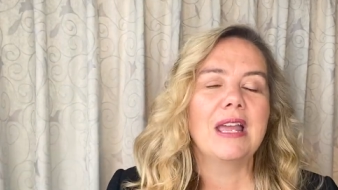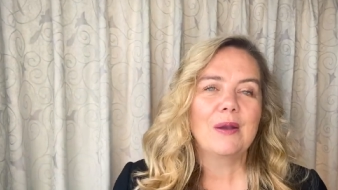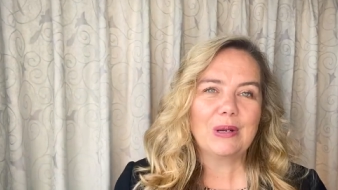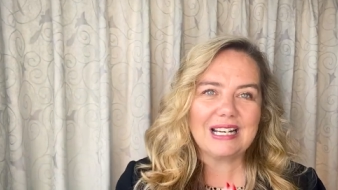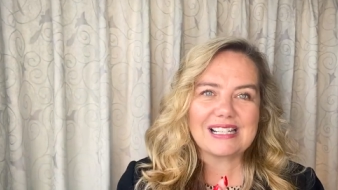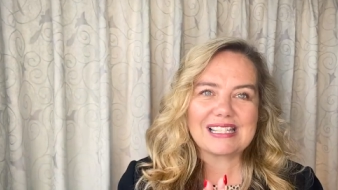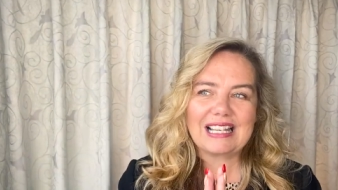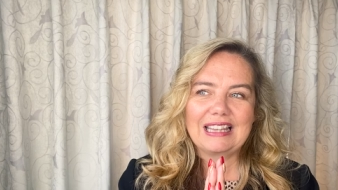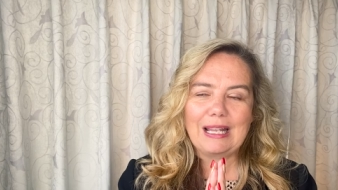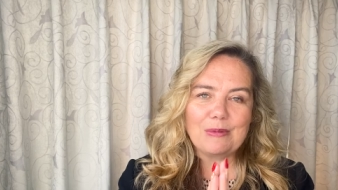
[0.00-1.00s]
Because
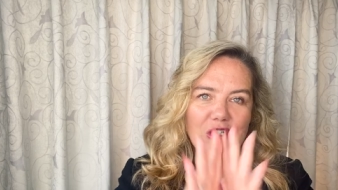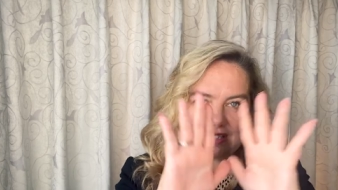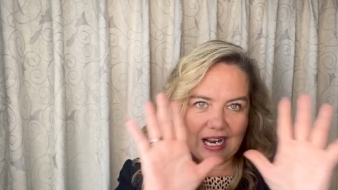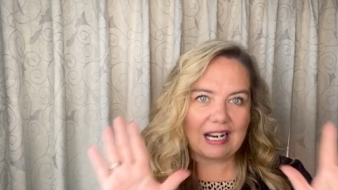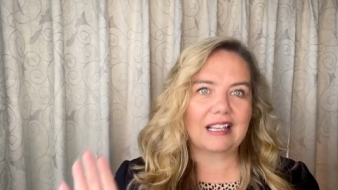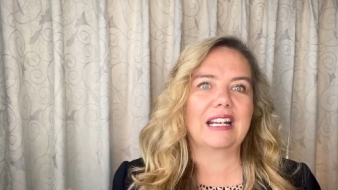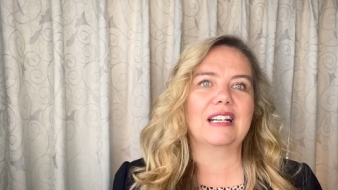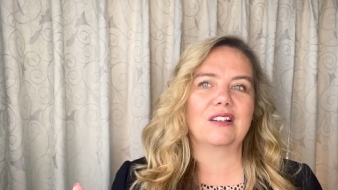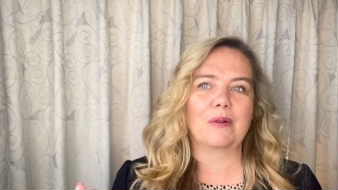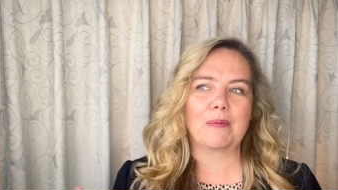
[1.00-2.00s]
let me just
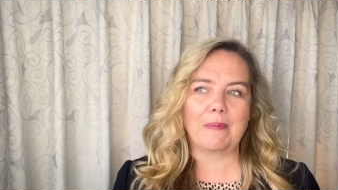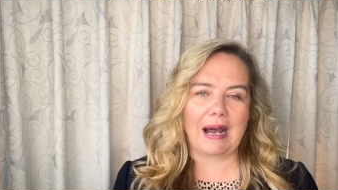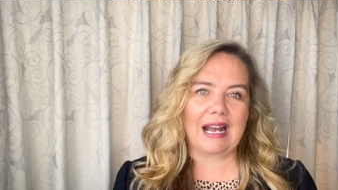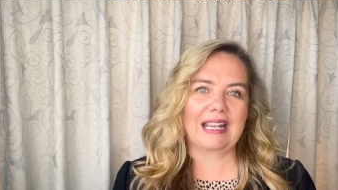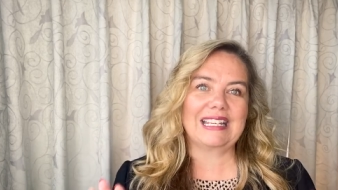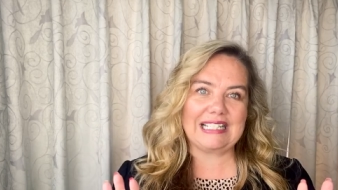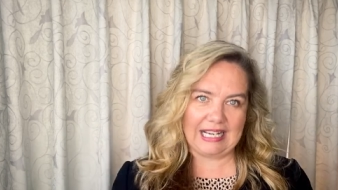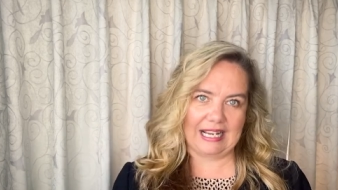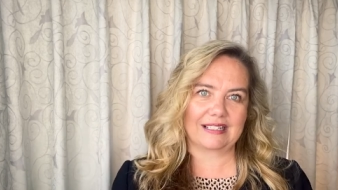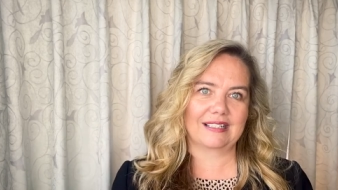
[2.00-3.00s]
highlight my
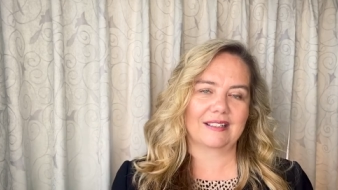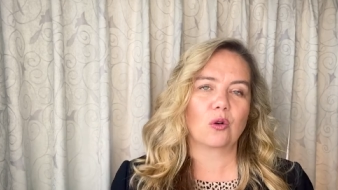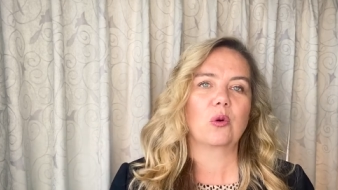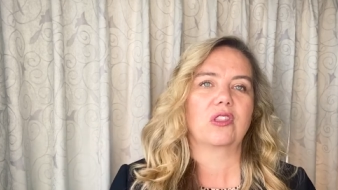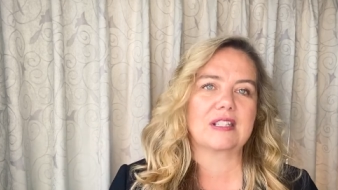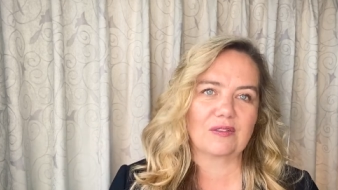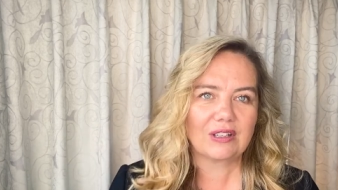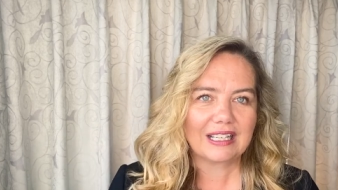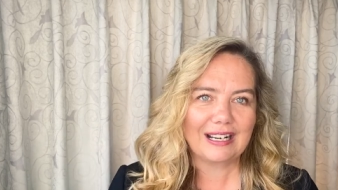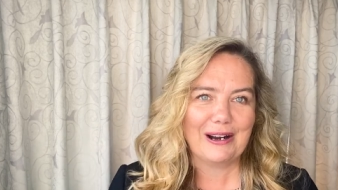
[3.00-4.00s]
intent with this
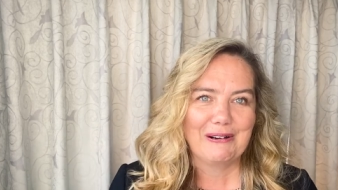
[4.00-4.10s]
video